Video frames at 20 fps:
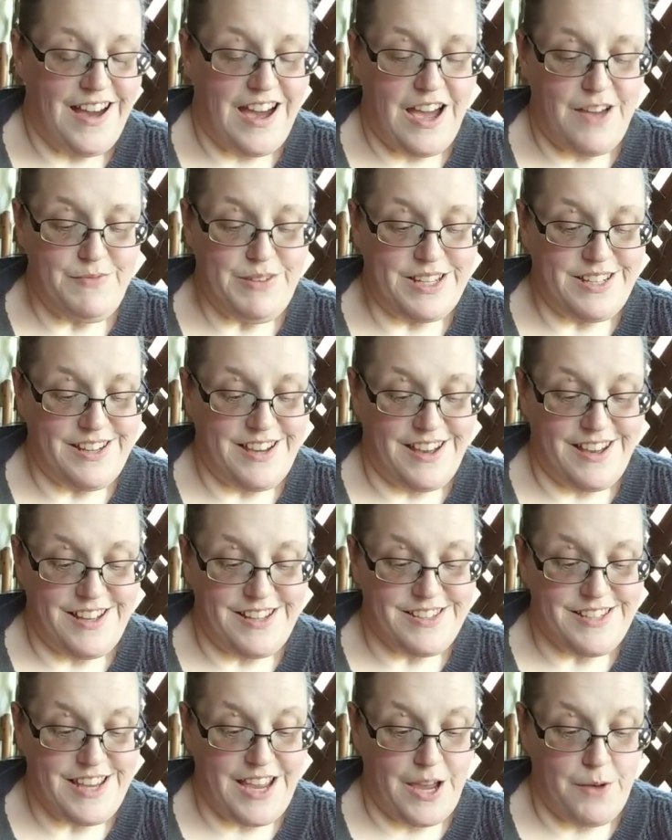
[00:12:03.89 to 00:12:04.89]
I mean, yeah,
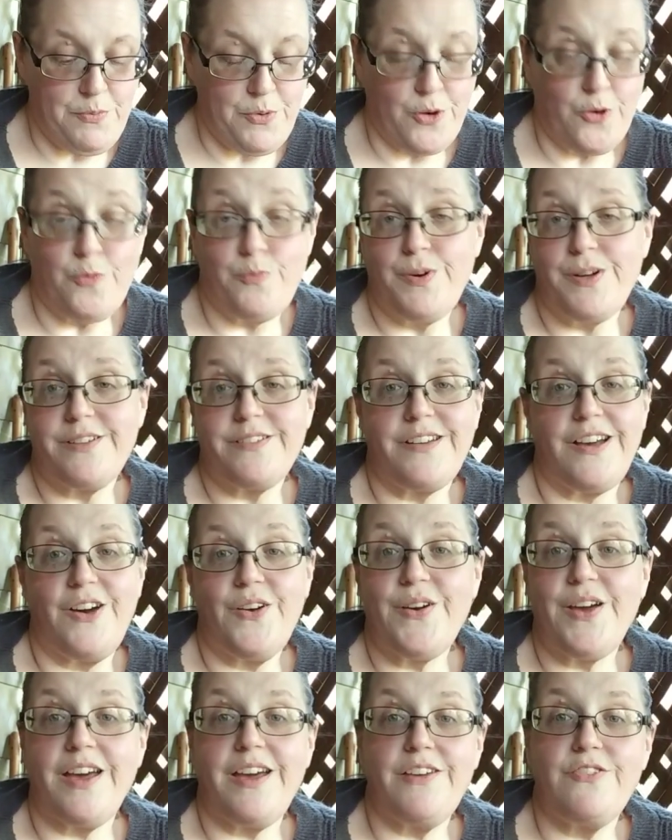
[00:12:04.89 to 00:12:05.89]
it's April, but
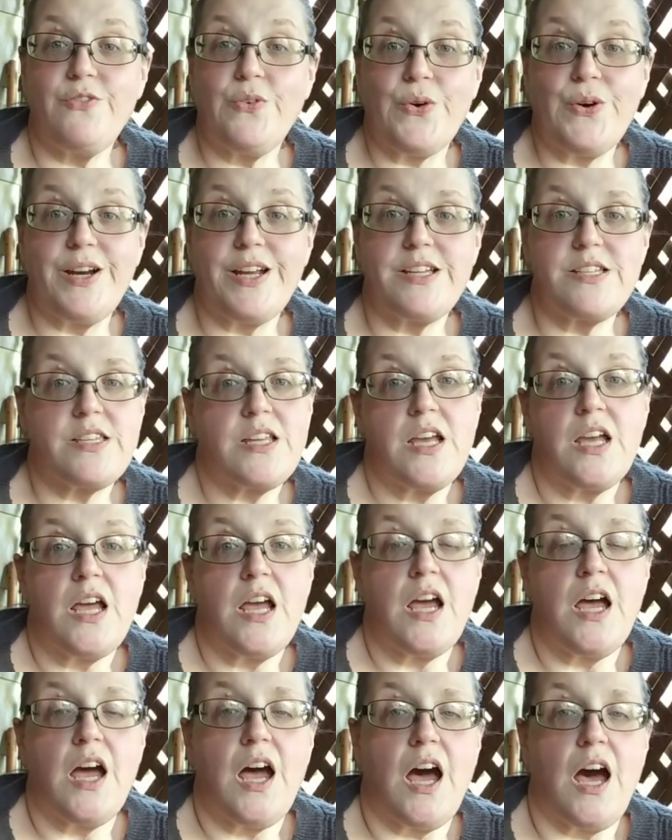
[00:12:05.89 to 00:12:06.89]
okay, 40s.
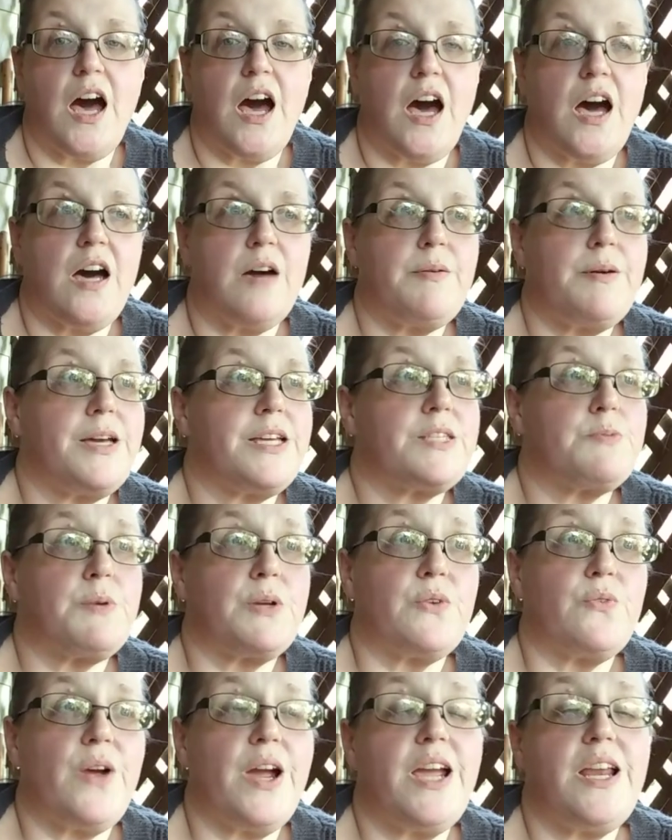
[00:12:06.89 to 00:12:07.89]
It's
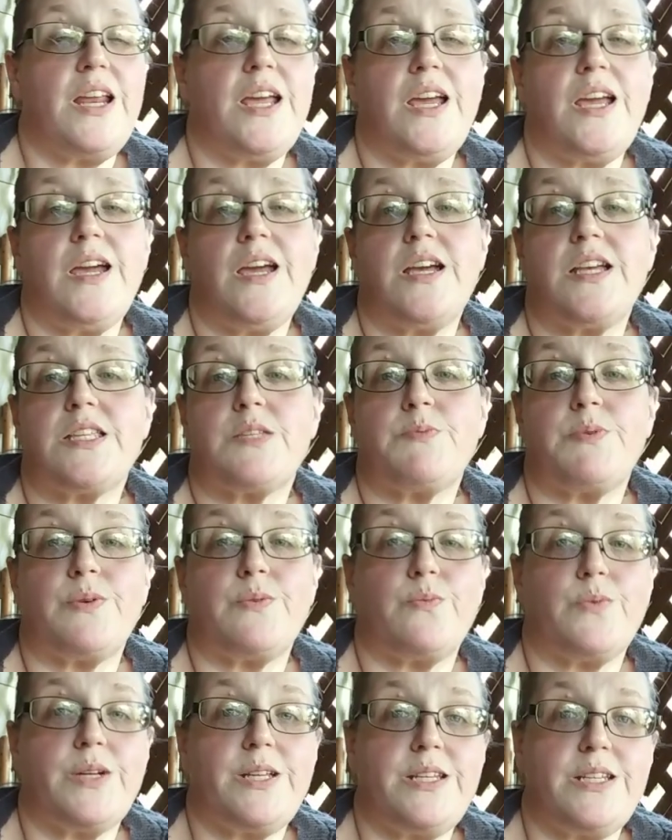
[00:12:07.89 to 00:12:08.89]
been rainy, it's
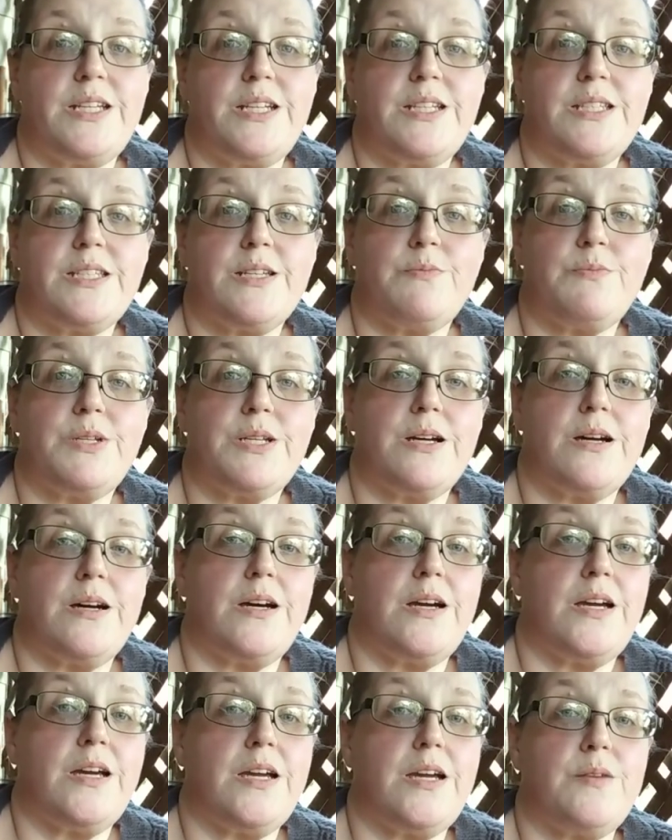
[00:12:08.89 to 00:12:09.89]
been windy
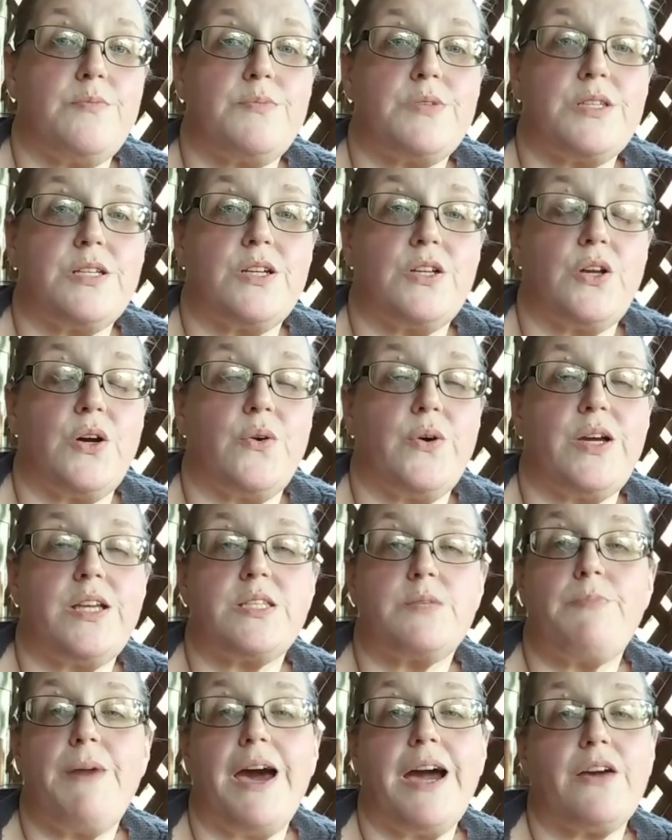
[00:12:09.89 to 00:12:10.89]
sometimes,
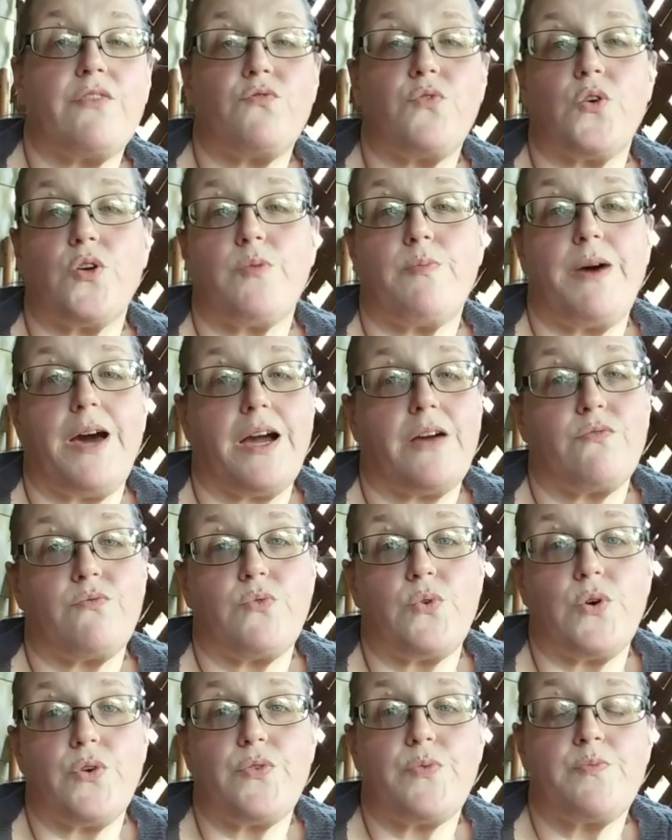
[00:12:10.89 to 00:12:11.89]
it's back and forth, back and
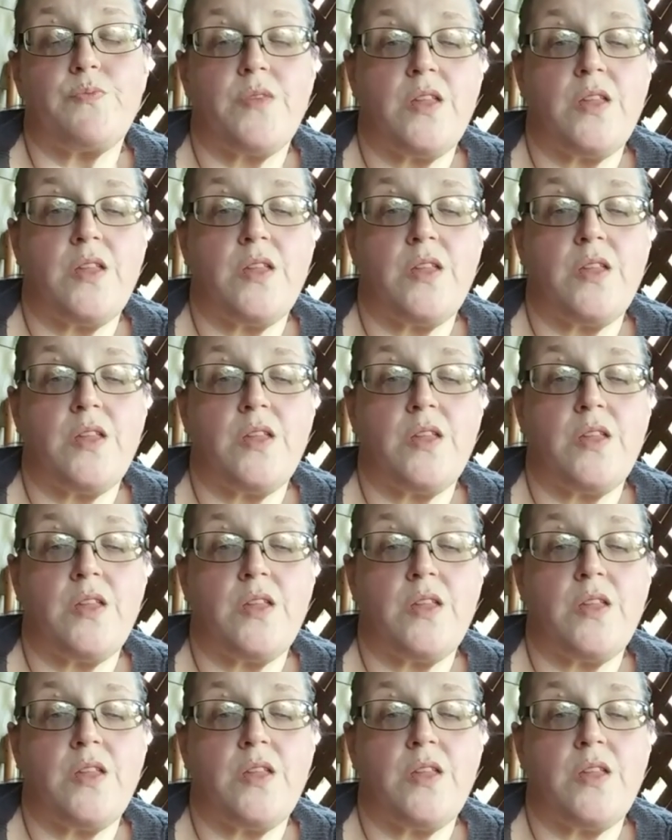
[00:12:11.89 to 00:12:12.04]
forth.